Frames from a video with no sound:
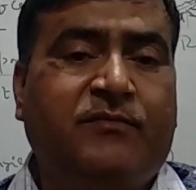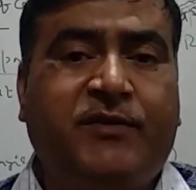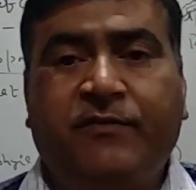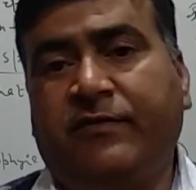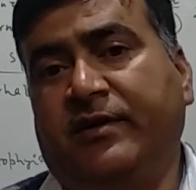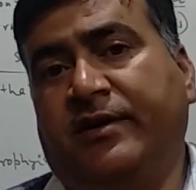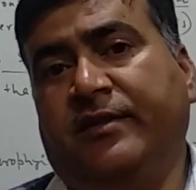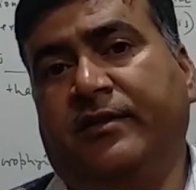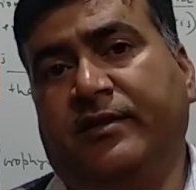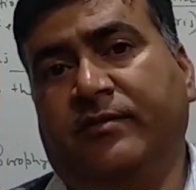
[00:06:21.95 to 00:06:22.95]
prefer
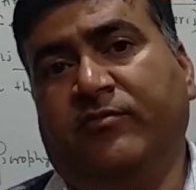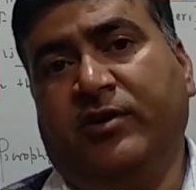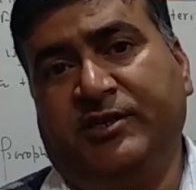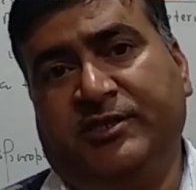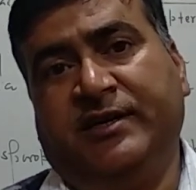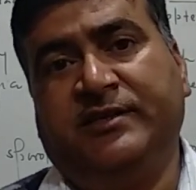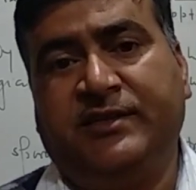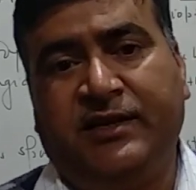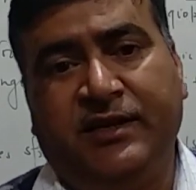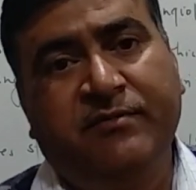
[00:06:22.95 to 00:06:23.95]
the moist and
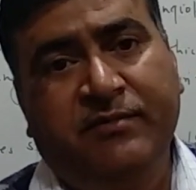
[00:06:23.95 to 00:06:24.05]
sandy